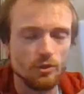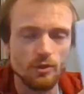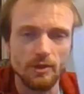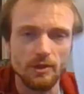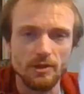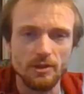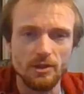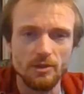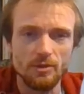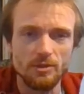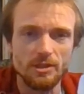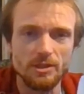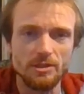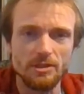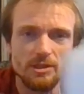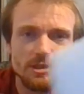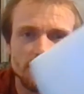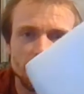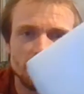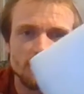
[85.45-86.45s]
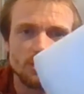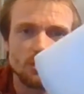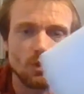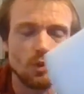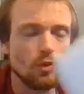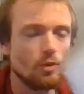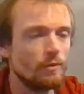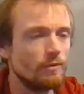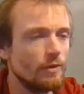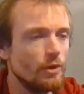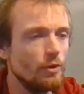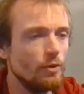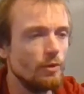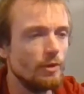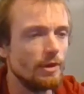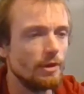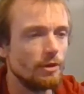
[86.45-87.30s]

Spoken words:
you can use this to store food